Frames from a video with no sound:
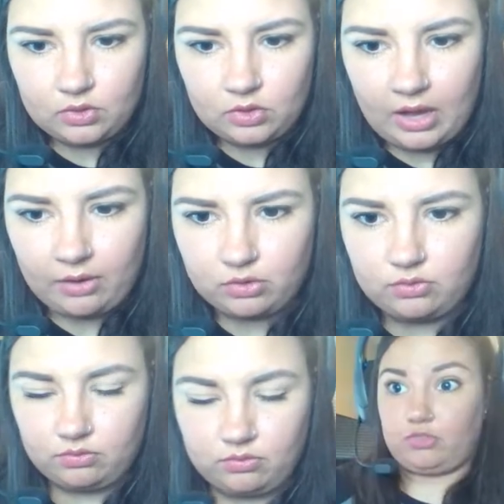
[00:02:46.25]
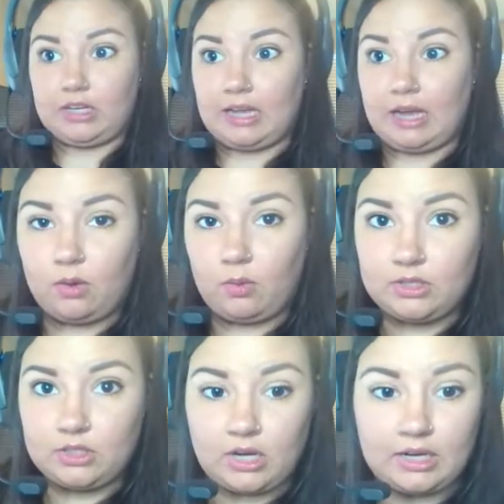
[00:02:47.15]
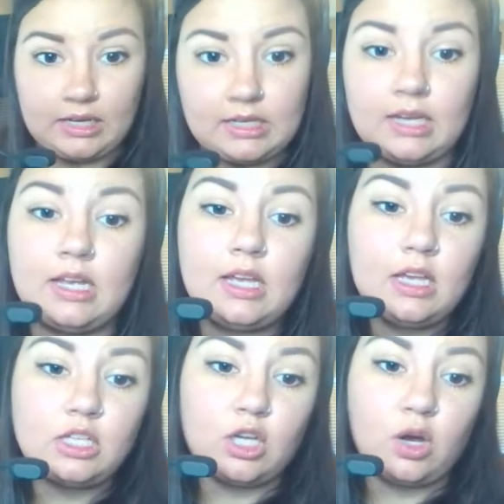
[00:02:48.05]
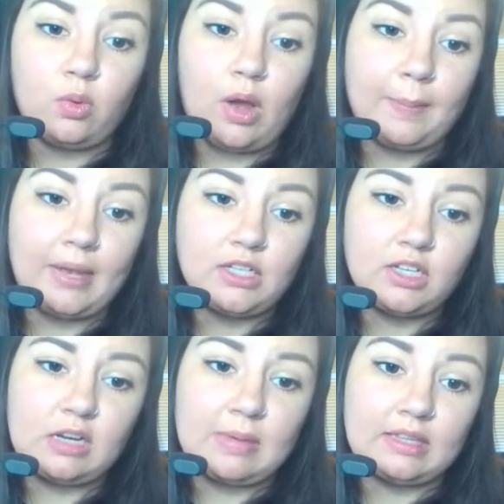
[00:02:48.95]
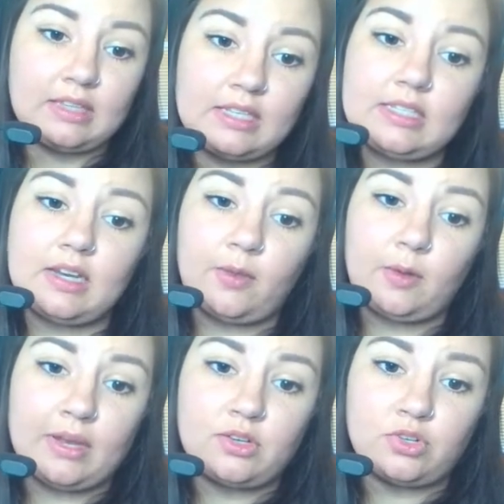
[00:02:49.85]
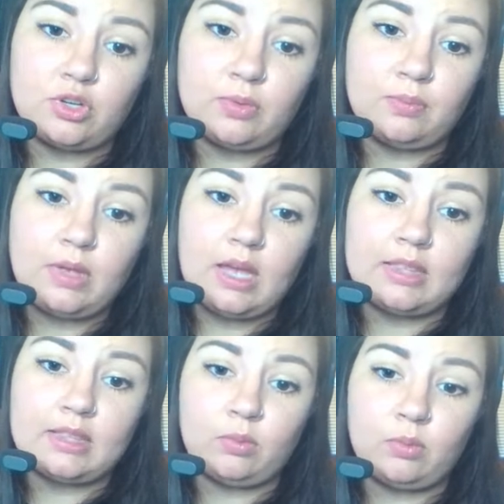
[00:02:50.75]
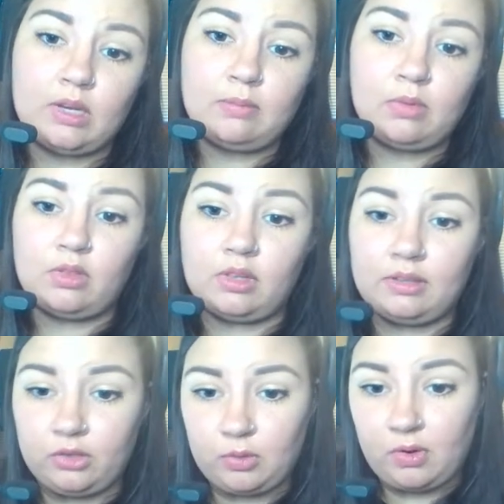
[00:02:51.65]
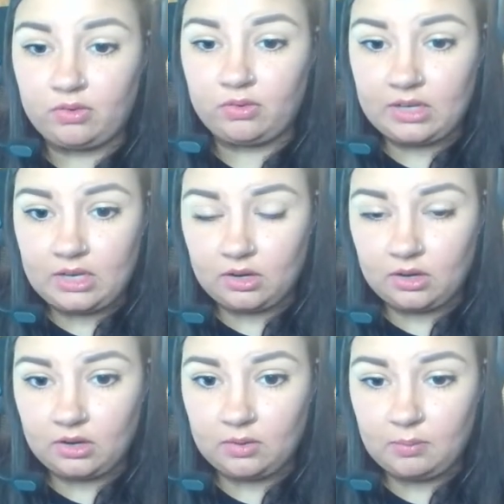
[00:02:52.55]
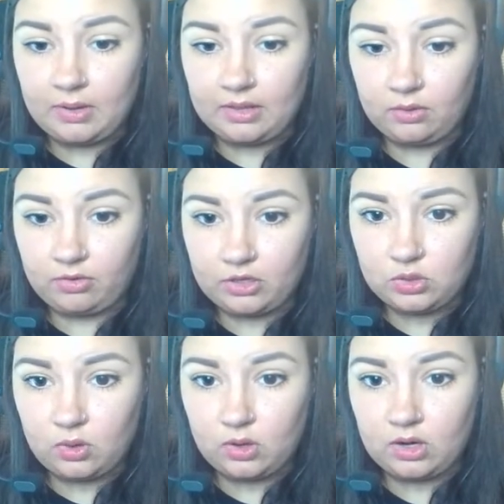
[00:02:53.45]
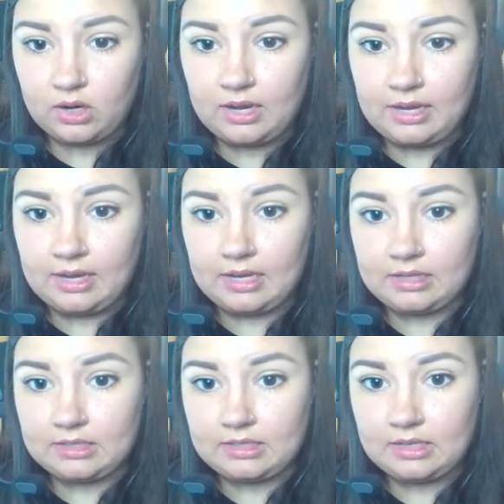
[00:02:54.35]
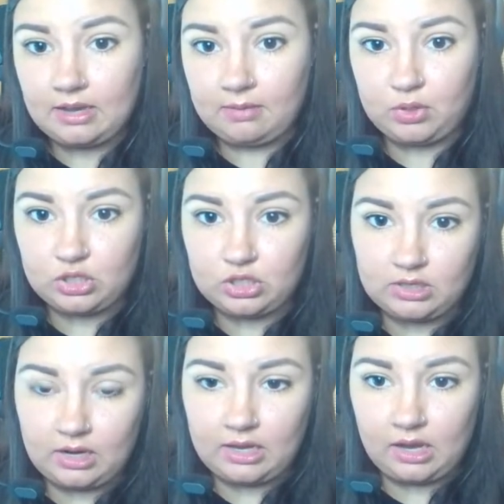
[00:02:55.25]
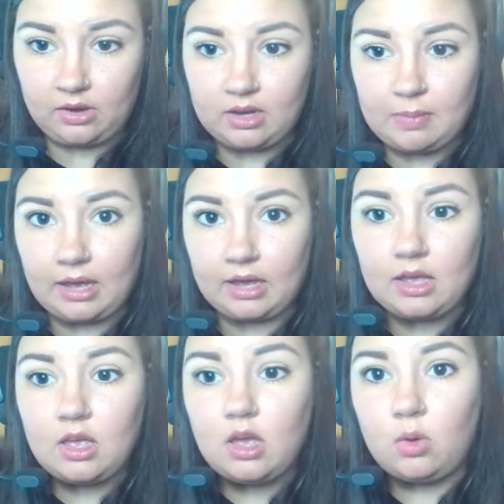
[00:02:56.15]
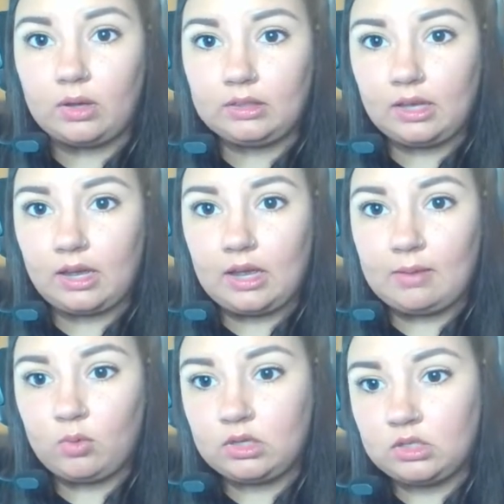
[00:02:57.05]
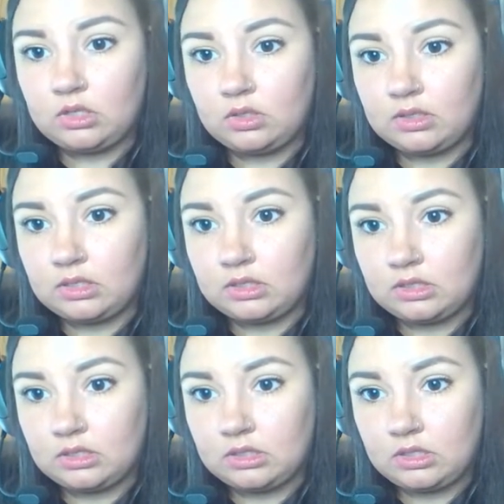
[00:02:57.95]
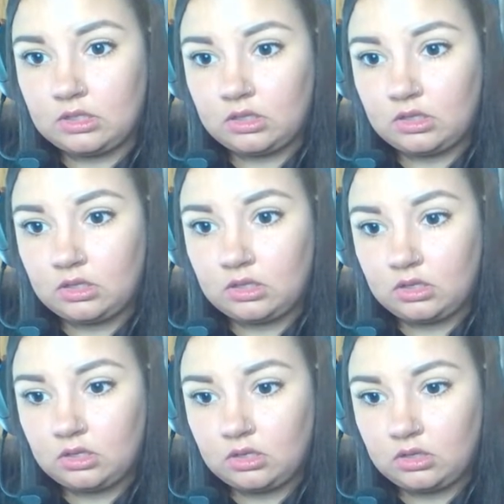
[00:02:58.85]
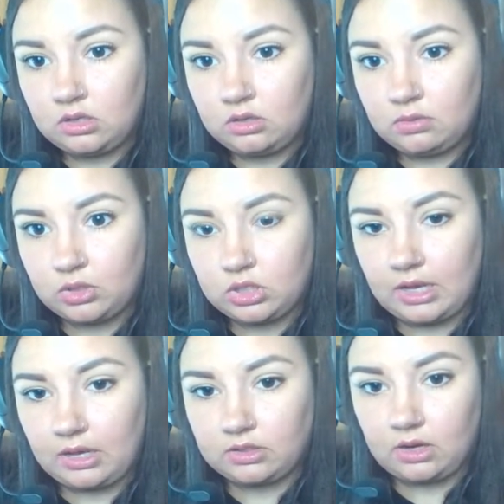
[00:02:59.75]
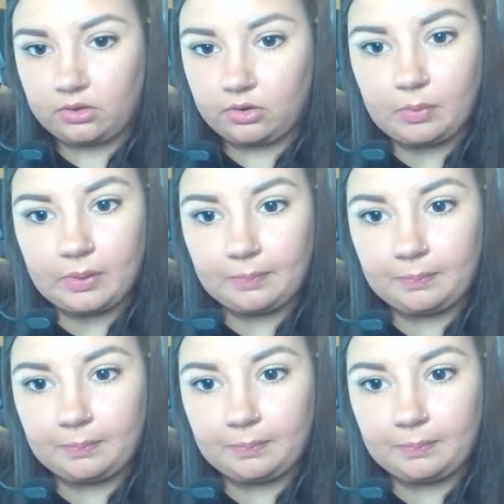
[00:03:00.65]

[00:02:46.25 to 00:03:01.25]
how freaked out I was trying to get it done. So I'm actually going to make this another bedroom, and then we can move the living room over here by the front door and push the dining area back. One thing I am going to do is push the house out a little bit.